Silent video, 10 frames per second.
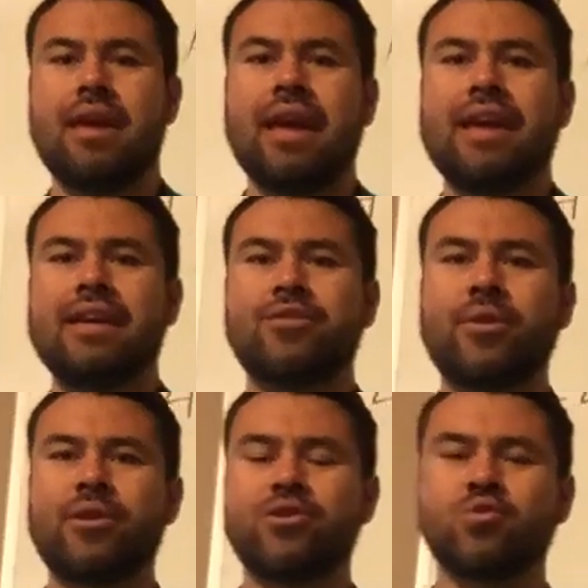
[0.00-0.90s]
Hey, 8th
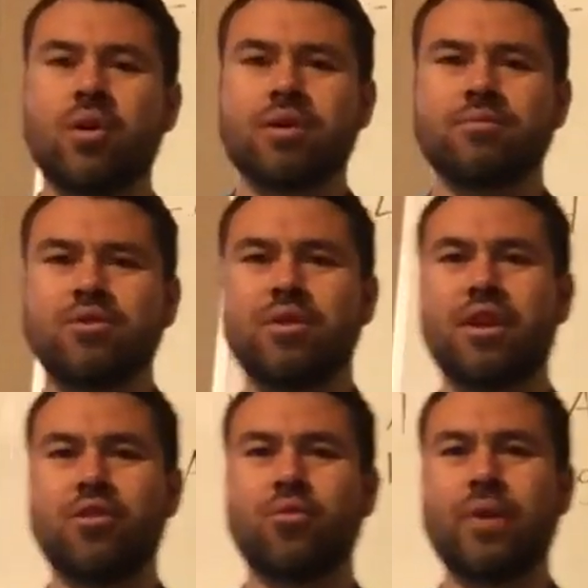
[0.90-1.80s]
graders, welcome to
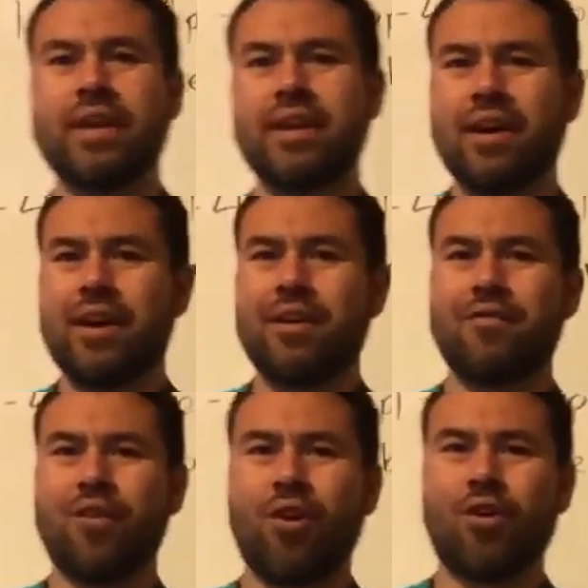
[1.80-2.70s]
another week
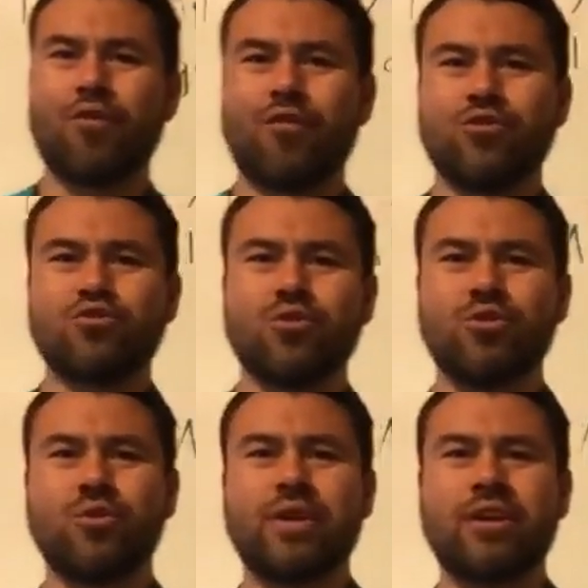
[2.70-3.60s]
of our virtual
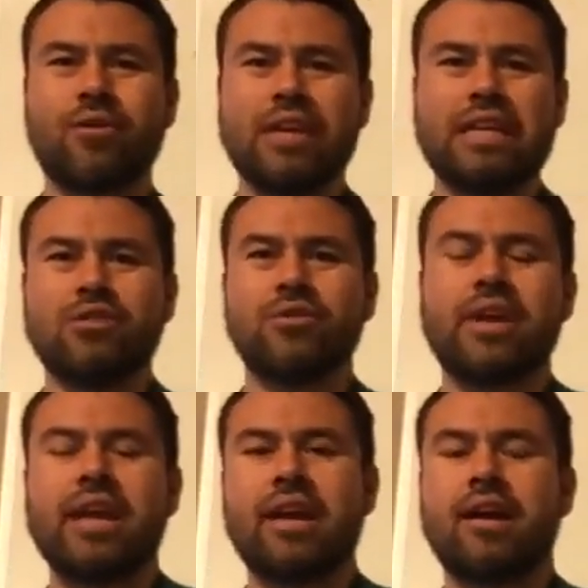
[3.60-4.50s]
learning or
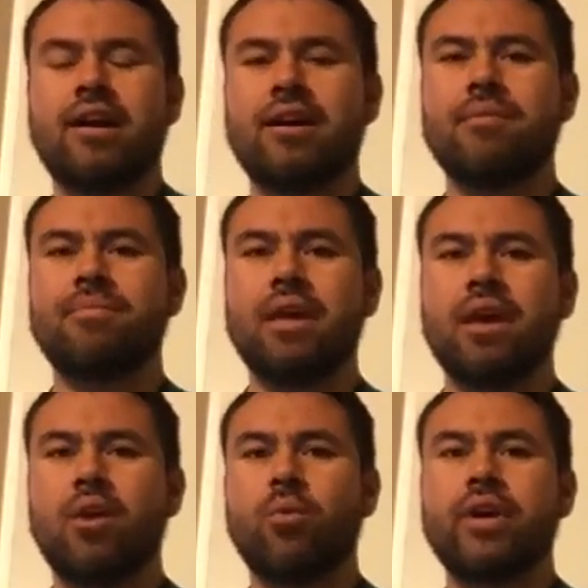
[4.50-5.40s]
e-learning.
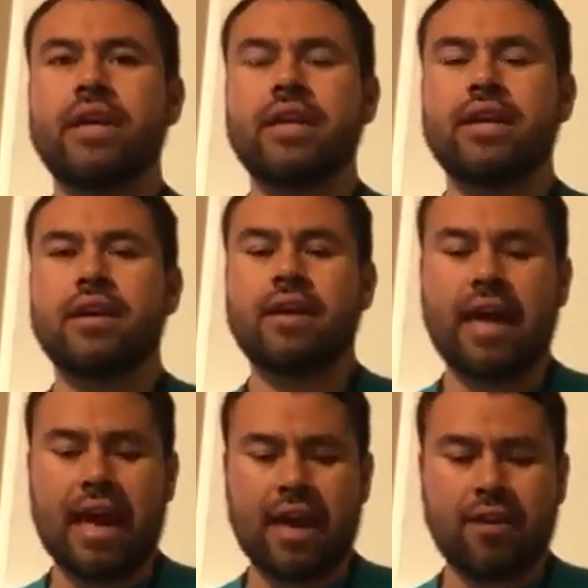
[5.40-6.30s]
We're going to
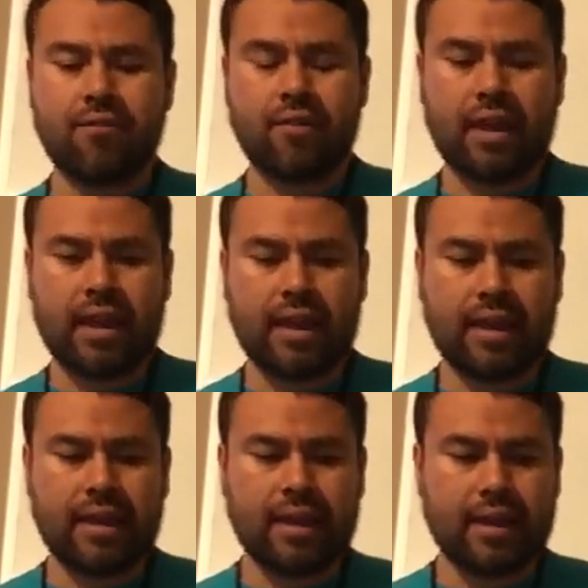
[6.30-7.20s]
have
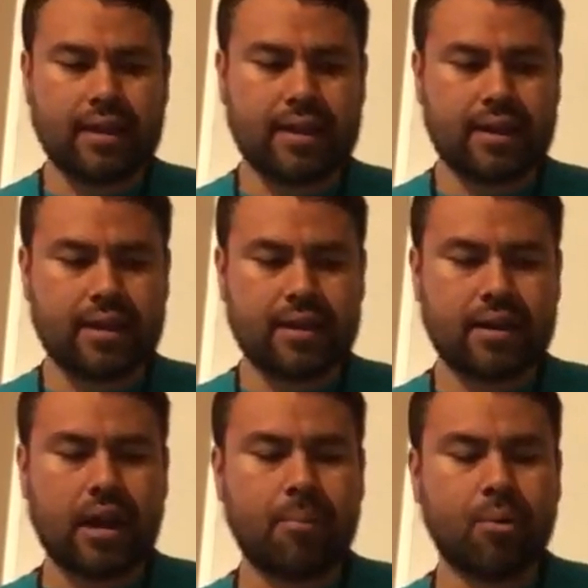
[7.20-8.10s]
a
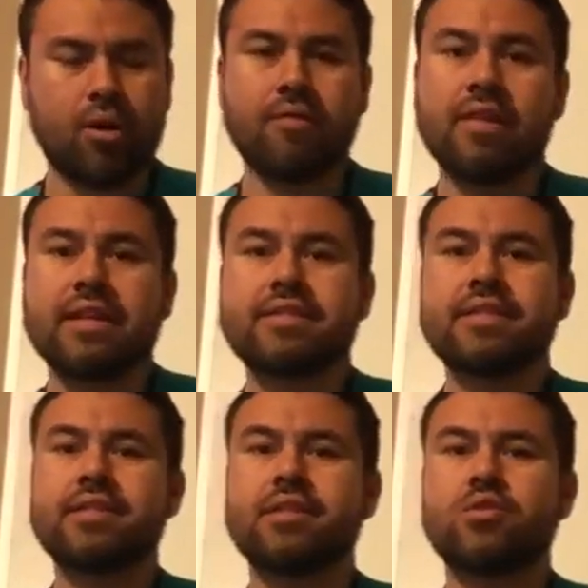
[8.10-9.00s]
couple of
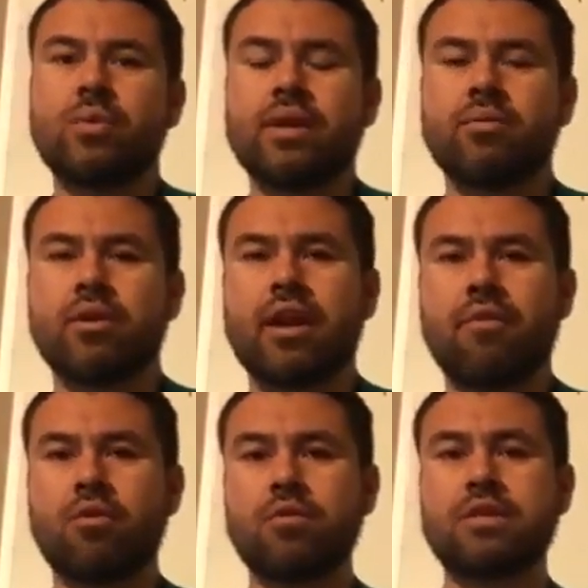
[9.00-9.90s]
lessons this week. We're going to have
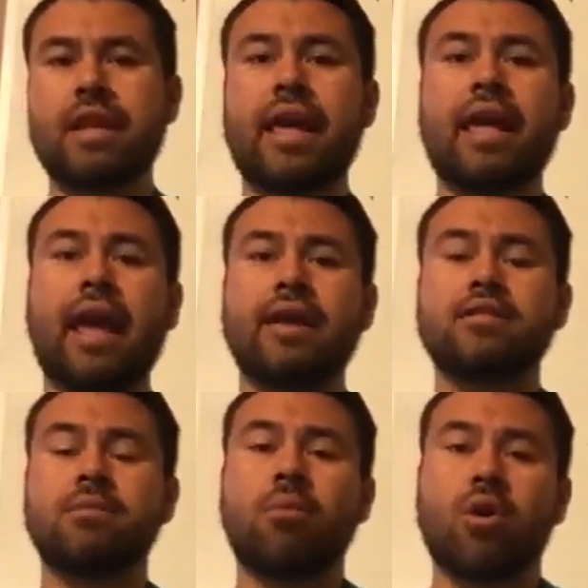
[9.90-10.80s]
one today and
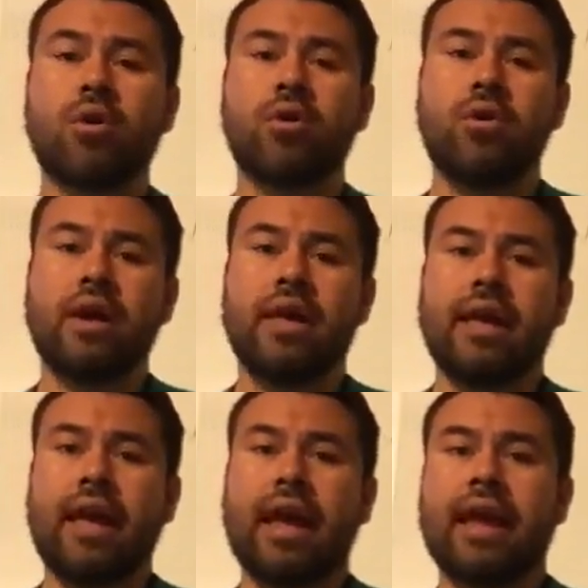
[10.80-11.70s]
tomorrow.
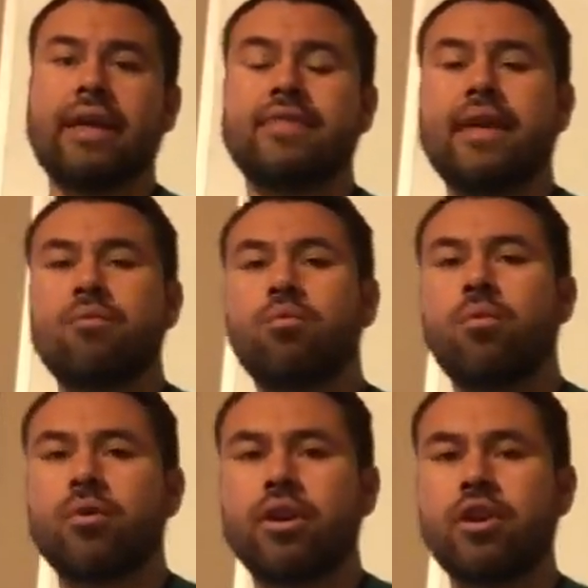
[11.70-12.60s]
And then what
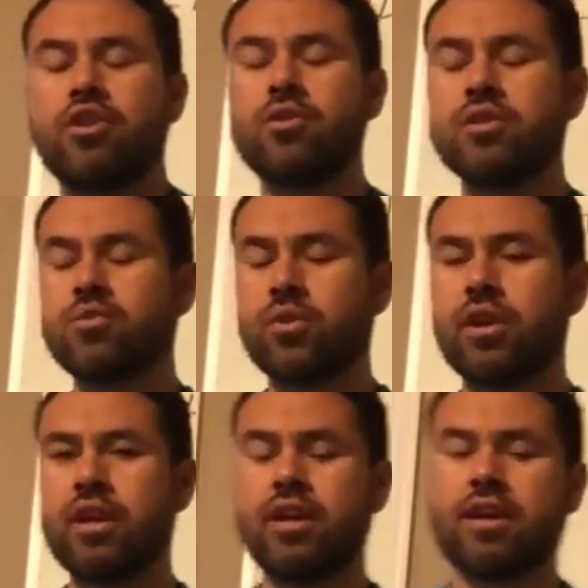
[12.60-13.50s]
we're going to do is we're
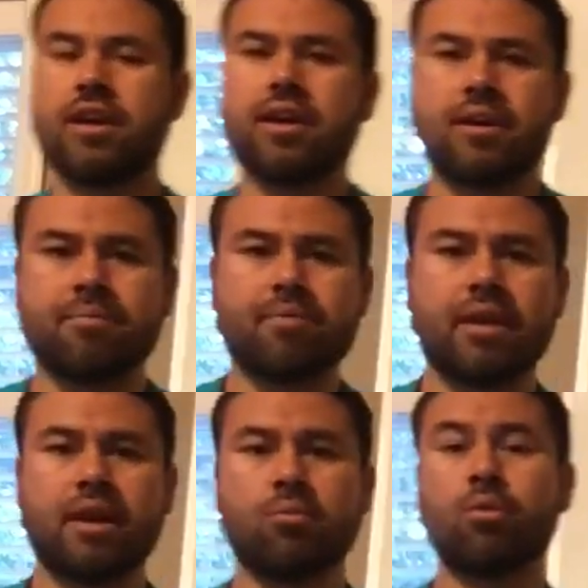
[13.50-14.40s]
going to
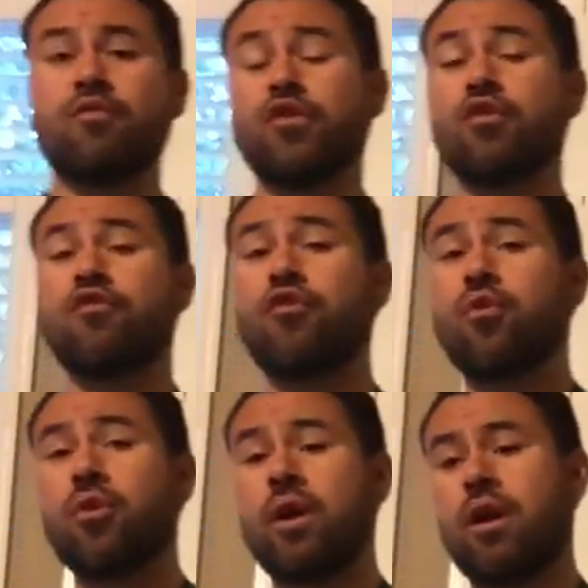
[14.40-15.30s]
review
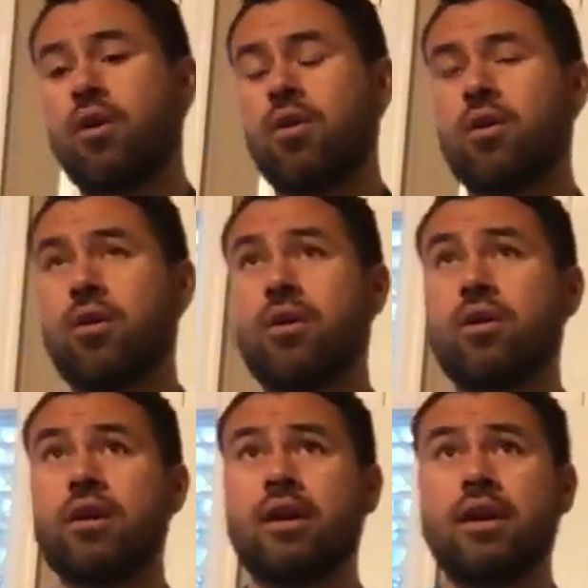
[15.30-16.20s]
for our,
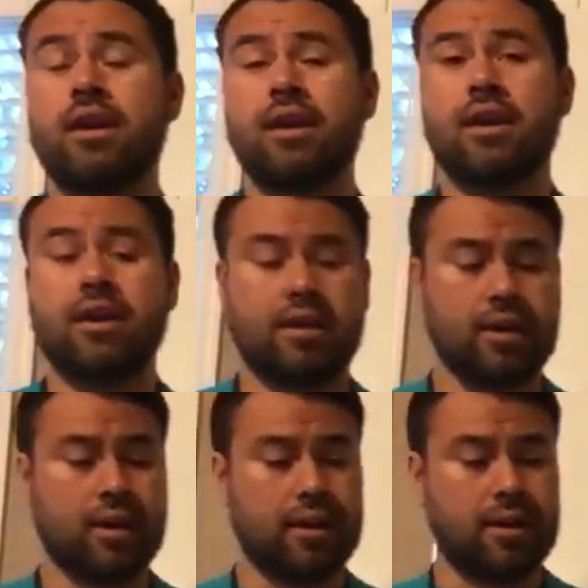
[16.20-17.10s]

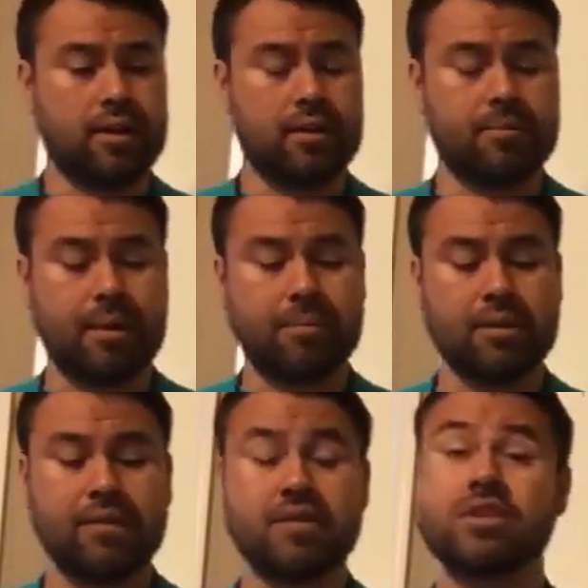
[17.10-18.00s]
I
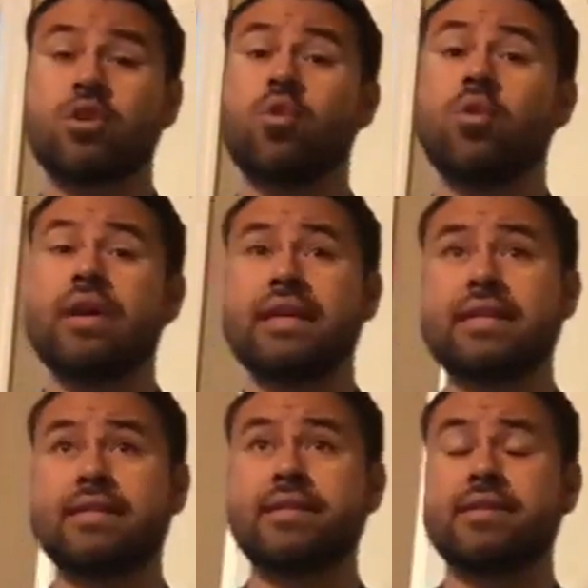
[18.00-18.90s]
believe it's a
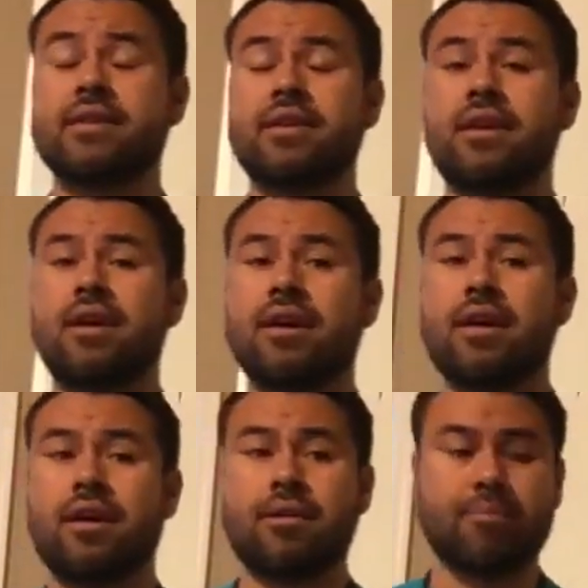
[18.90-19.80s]
quiz
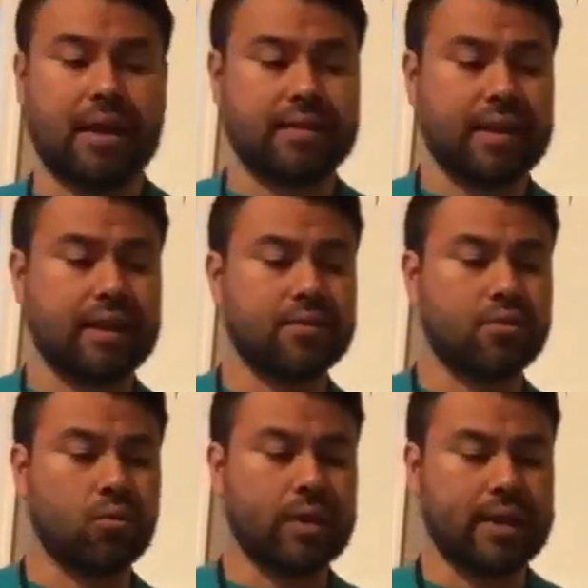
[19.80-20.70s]
at the end of the
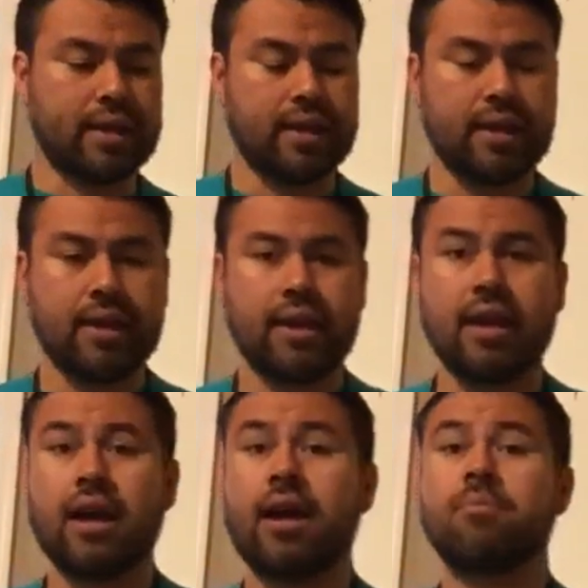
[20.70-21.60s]
week.
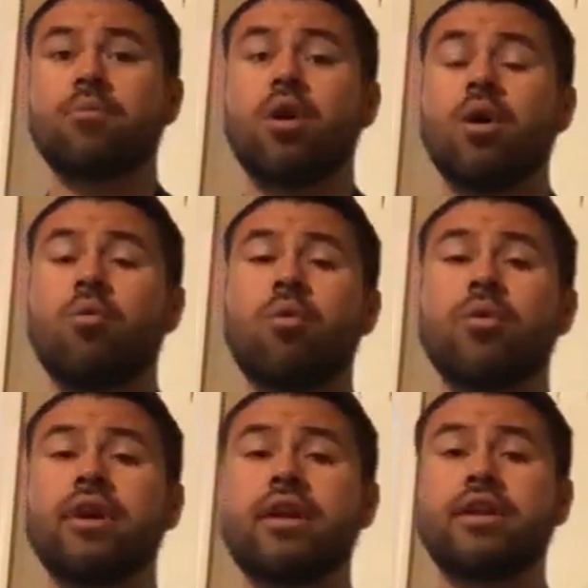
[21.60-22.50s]
What we're
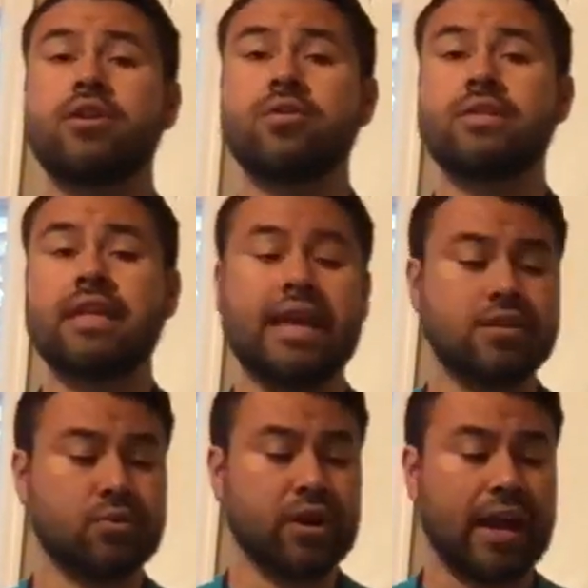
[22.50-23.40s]
going to do today
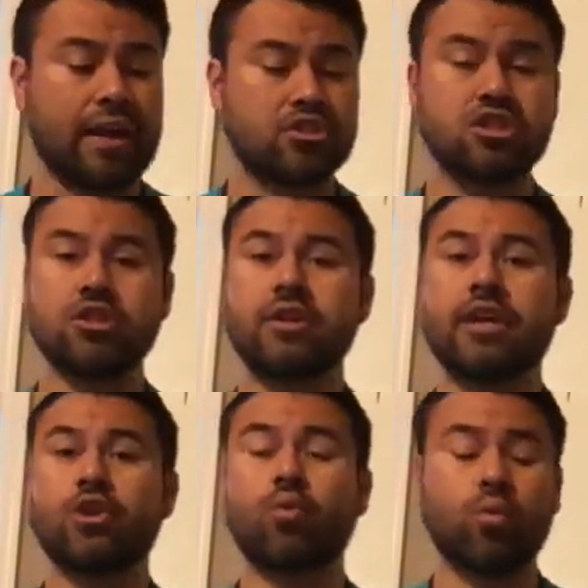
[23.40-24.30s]
is we're going to actually look at
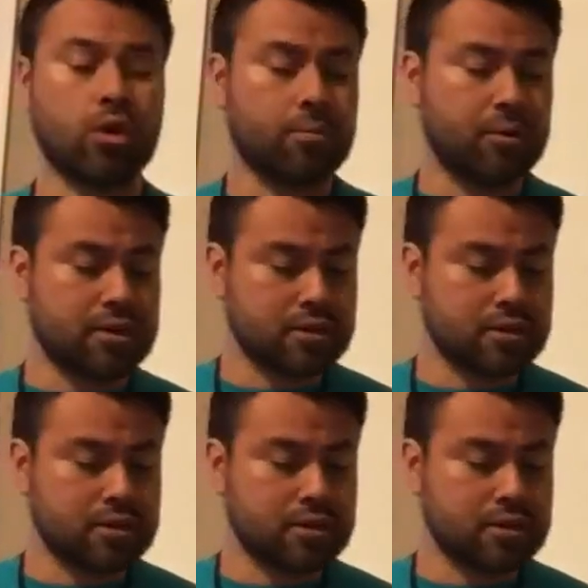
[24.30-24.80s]
your workbooks.